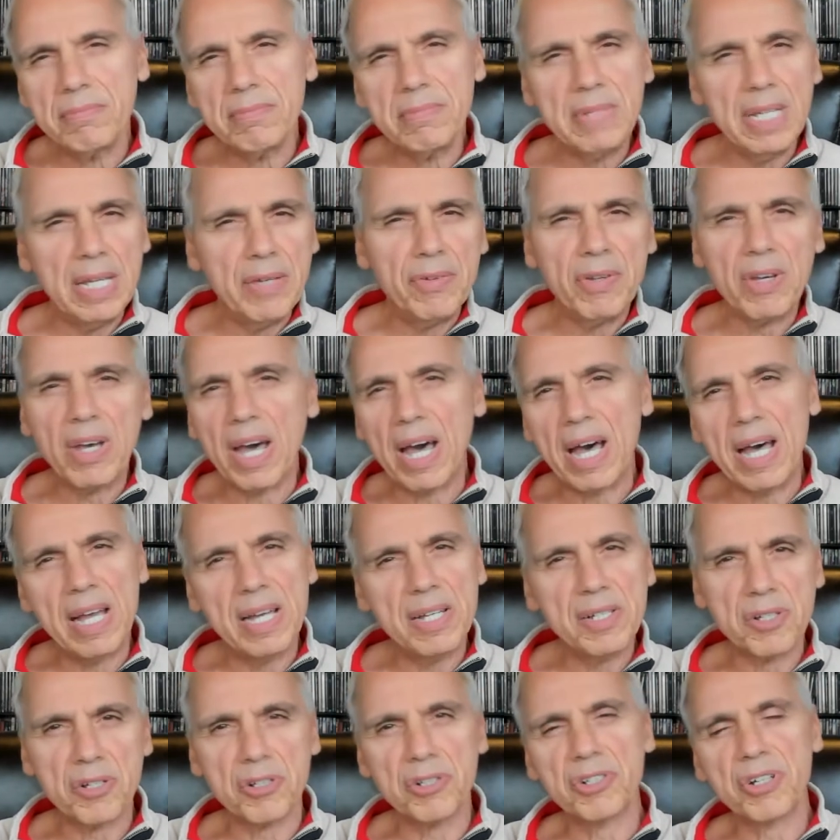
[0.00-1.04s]
evil
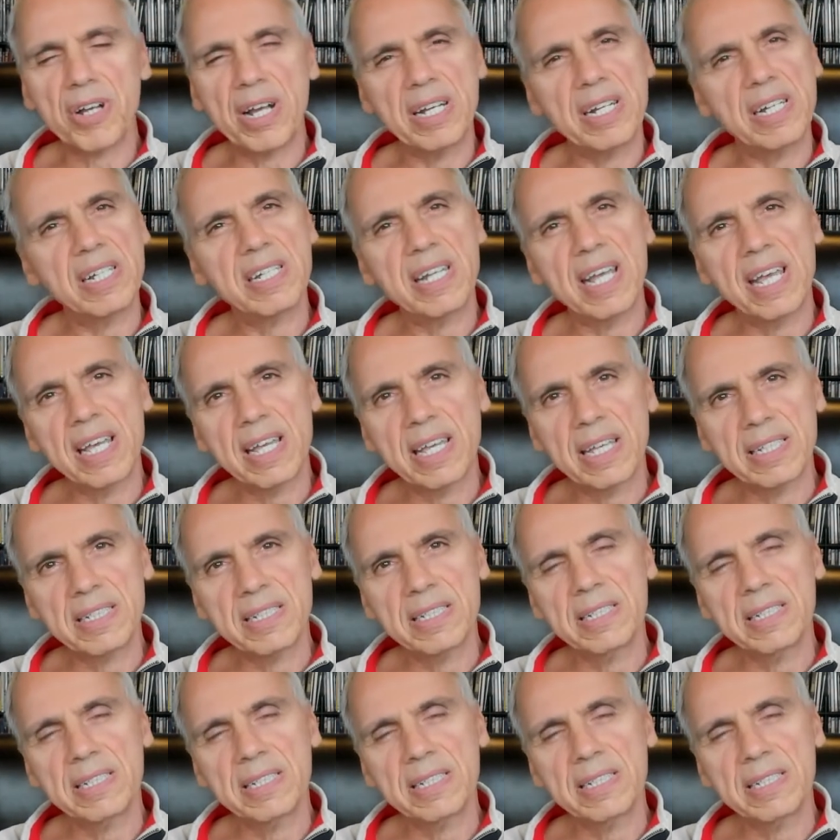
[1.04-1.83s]
guys are trying to